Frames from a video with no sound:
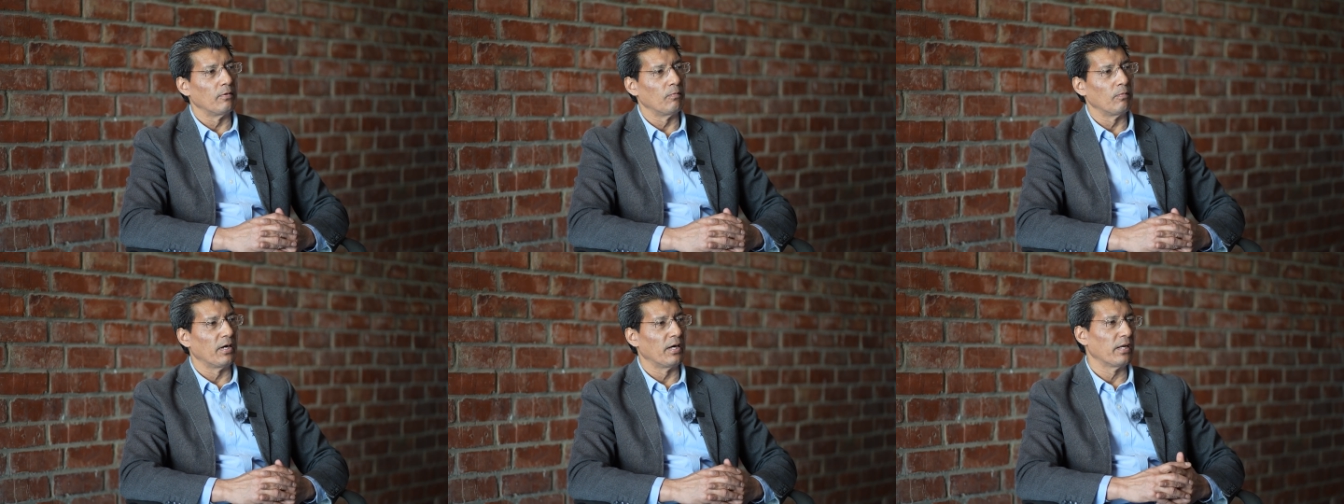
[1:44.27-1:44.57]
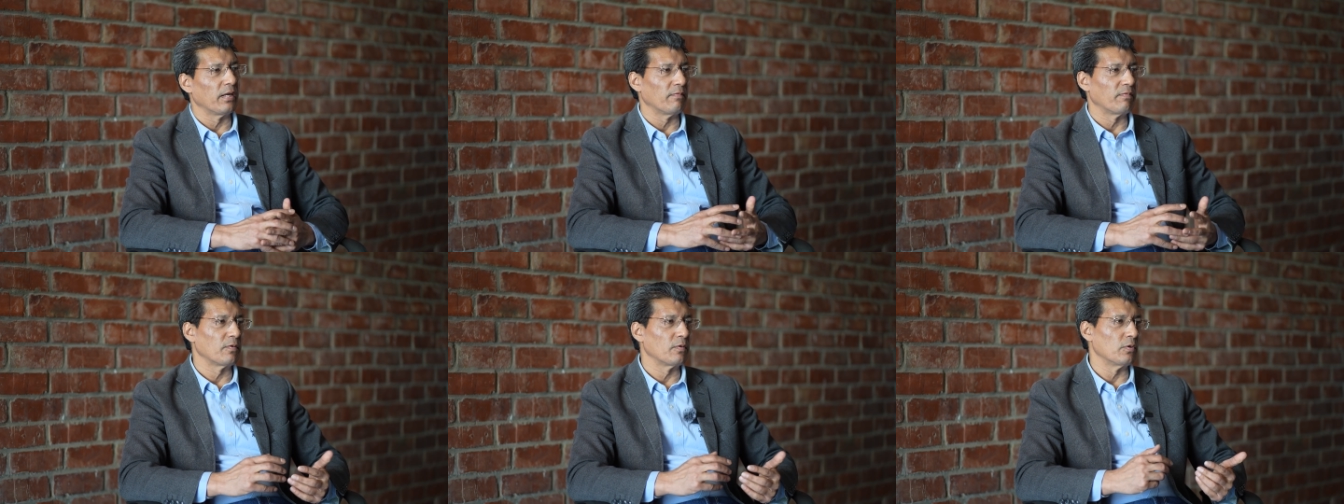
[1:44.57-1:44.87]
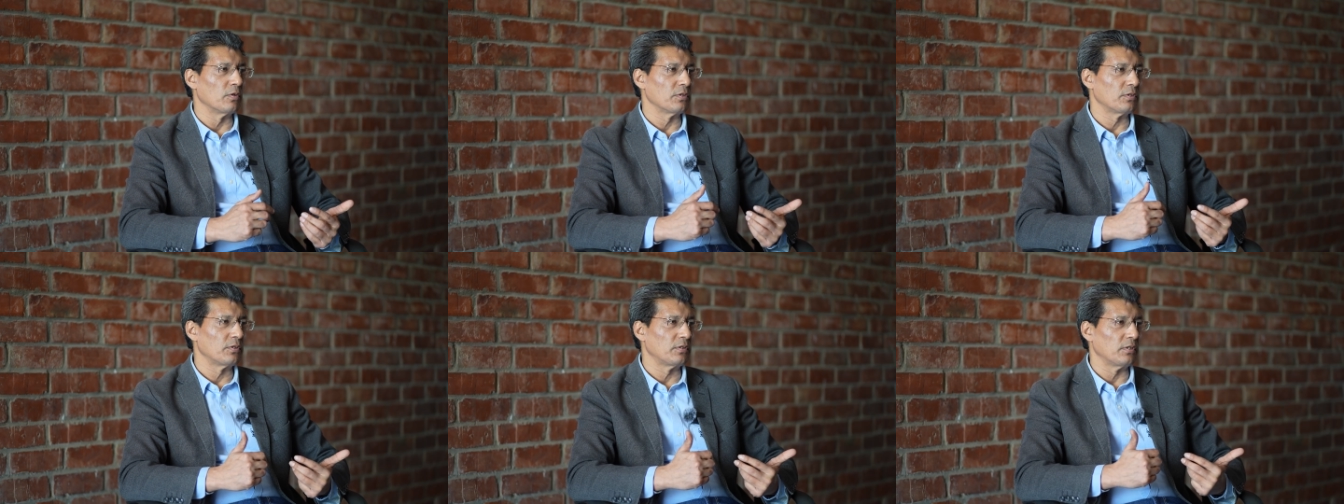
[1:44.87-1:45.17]
One, of
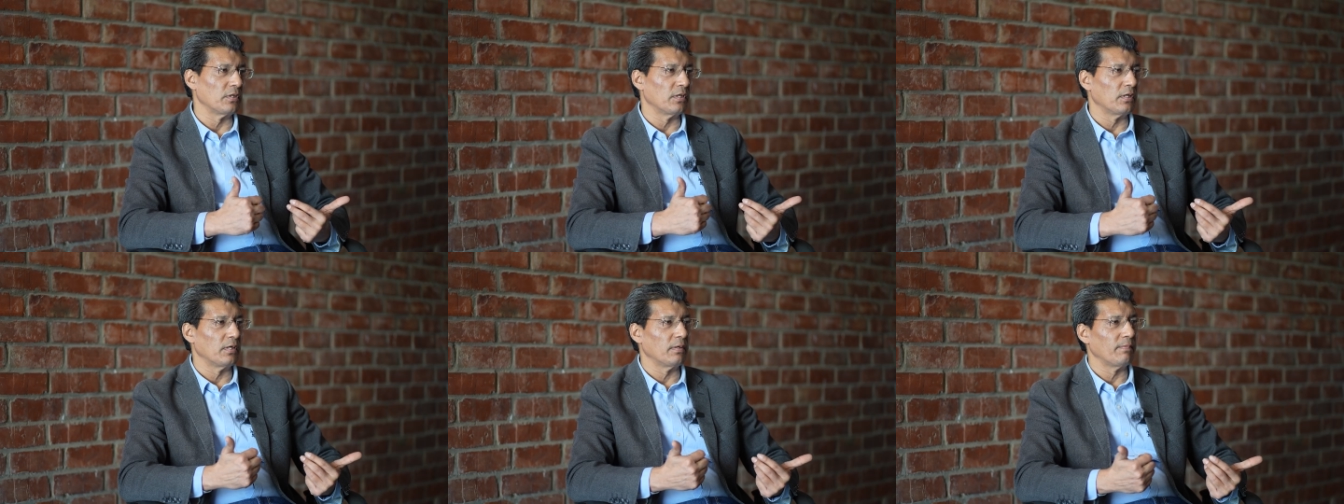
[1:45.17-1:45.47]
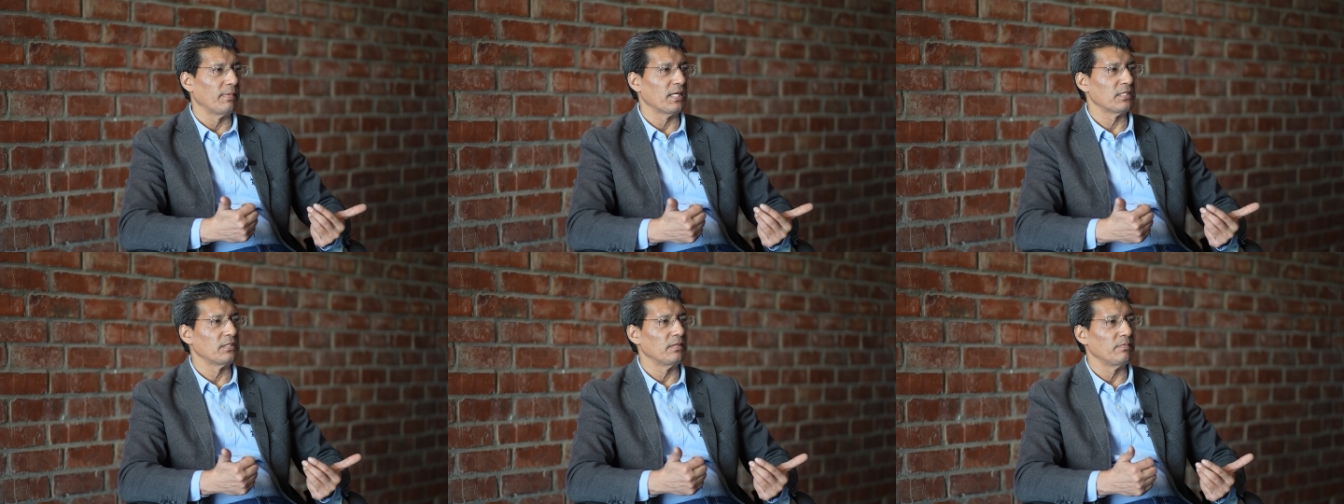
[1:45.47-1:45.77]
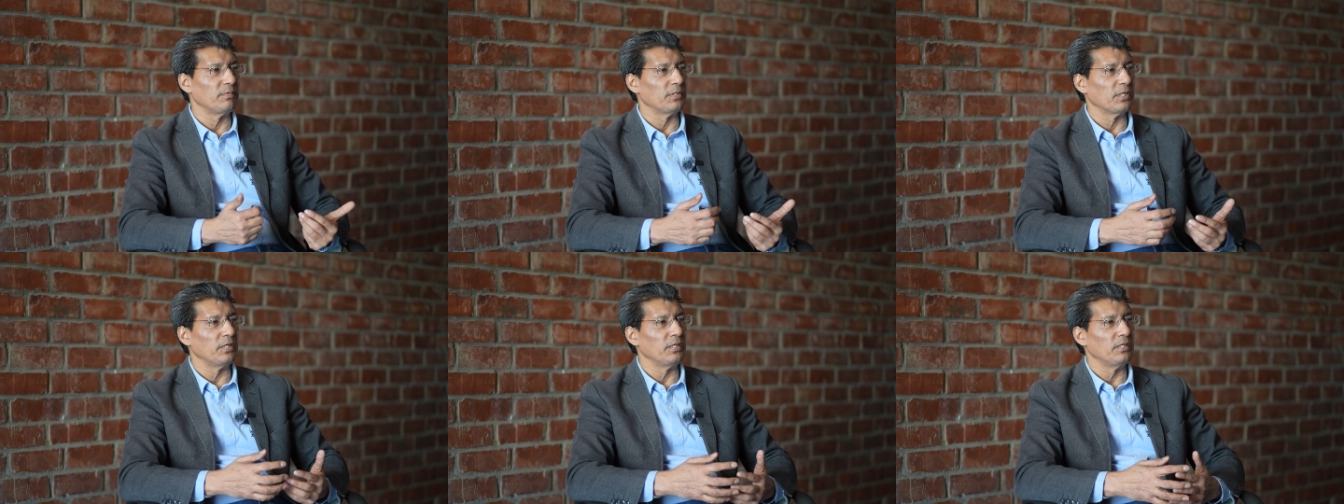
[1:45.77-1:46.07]
course,
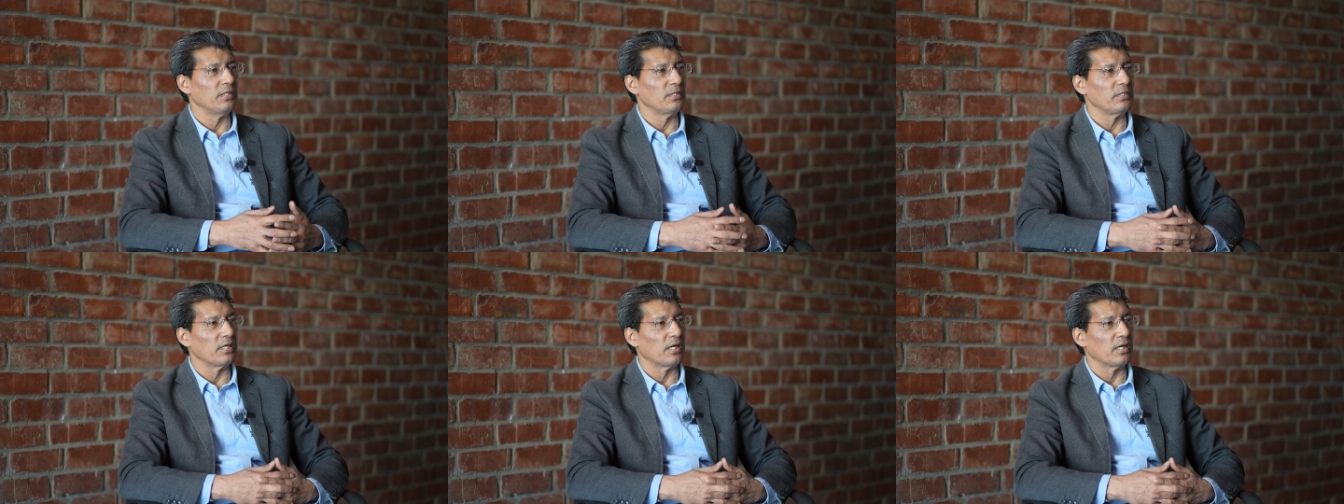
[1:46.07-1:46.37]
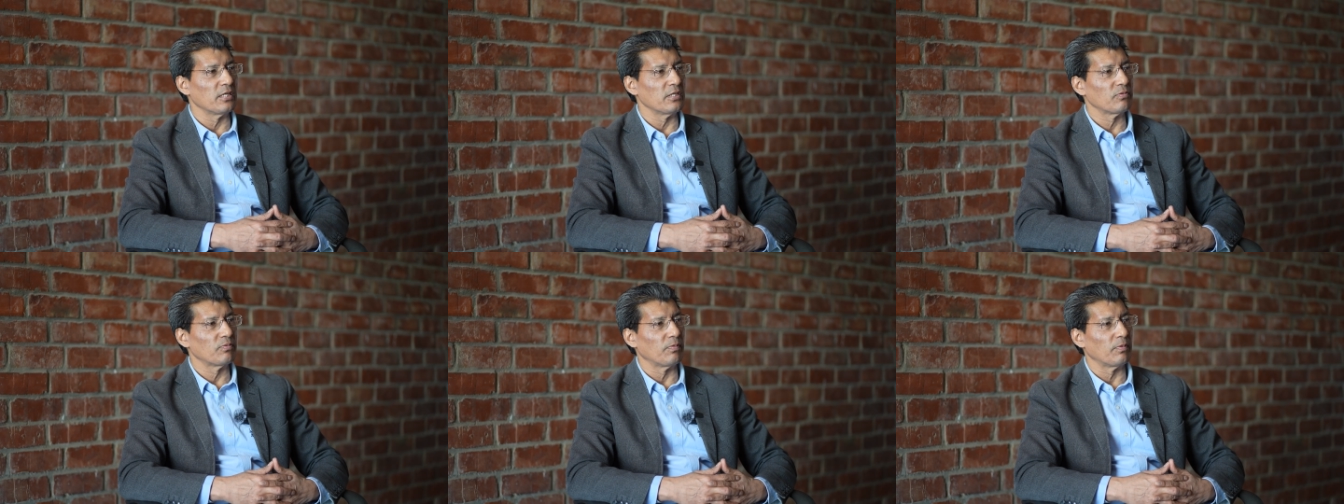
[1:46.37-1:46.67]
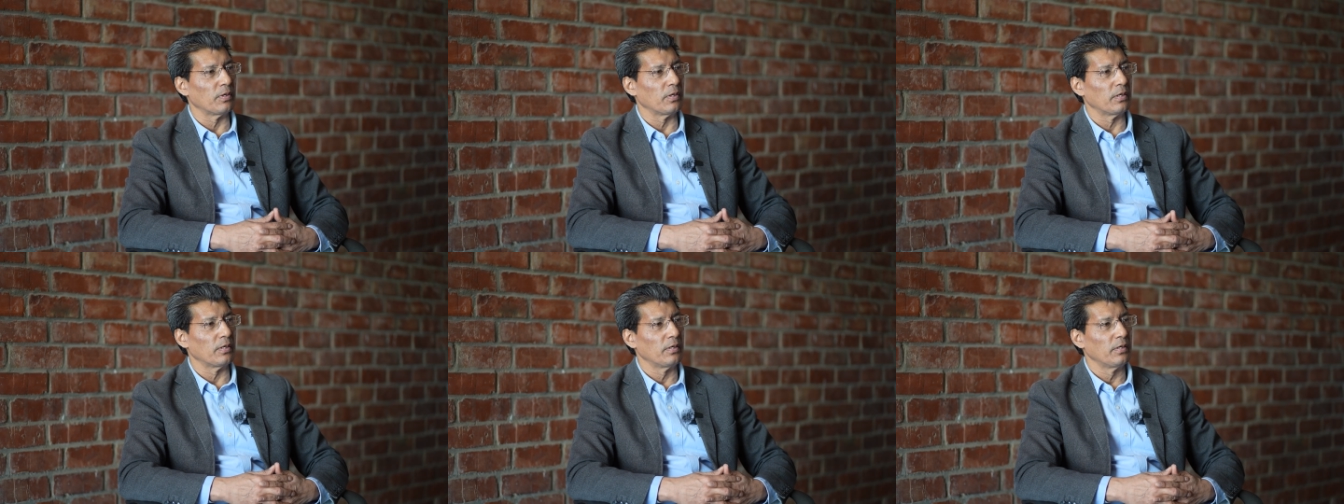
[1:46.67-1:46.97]
massive Chinese
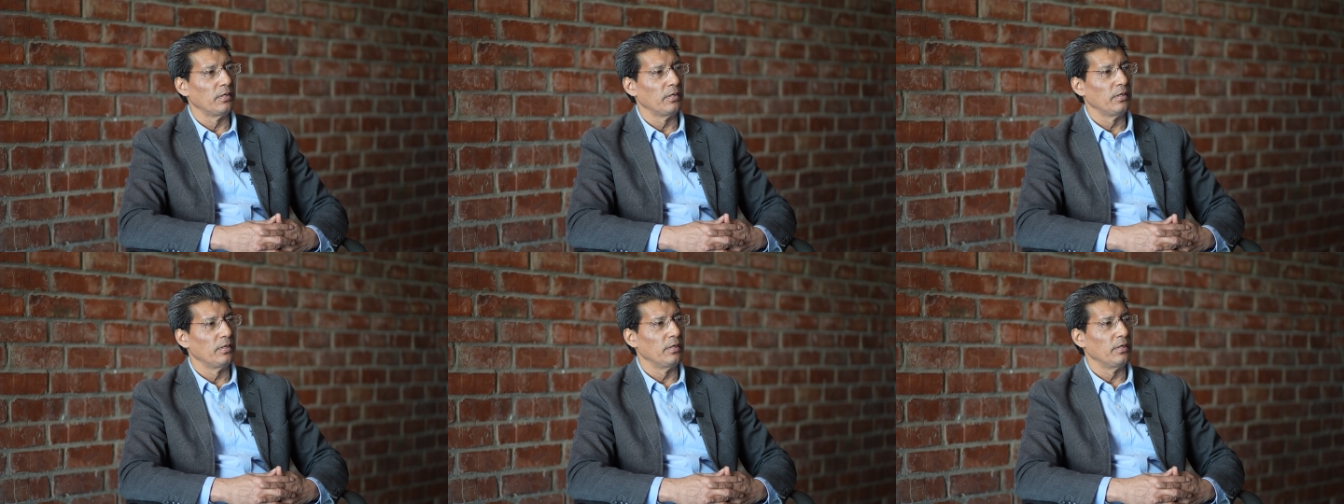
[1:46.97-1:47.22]
diaspora.